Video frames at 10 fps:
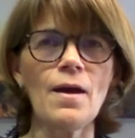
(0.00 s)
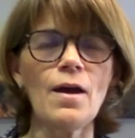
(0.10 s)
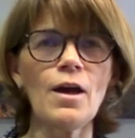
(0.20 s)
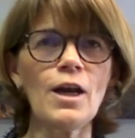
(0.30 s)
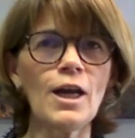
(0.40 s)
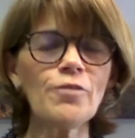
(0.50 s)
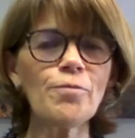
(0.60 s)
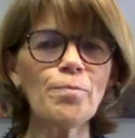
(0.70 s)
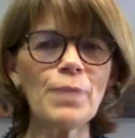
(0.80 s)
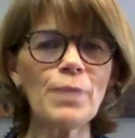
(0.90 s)
a lot of
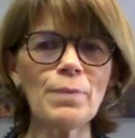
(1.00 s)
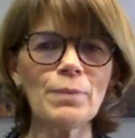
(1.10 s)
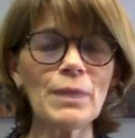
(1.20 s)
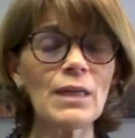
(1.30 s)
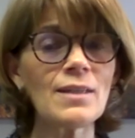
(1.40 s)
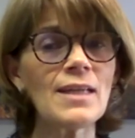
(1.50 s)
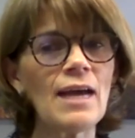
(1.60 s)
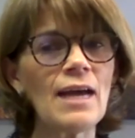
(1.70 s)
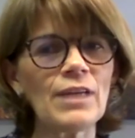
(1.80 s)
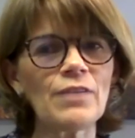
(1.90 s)
people, because they
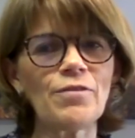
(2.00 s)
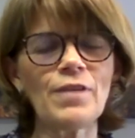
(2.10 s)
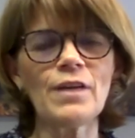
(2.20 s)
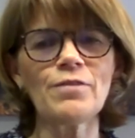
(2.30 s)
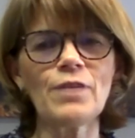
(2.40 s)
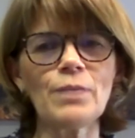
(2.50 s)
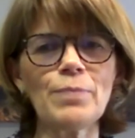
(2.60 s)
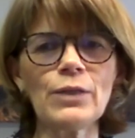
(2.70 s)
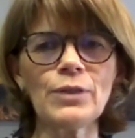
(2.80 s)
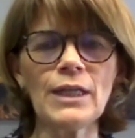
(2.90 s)
have that fear of not
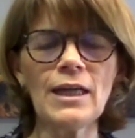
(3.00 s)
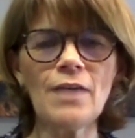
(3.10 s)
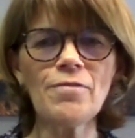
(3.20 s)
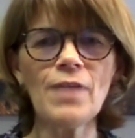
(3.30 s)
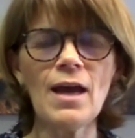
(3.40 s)
being good enough,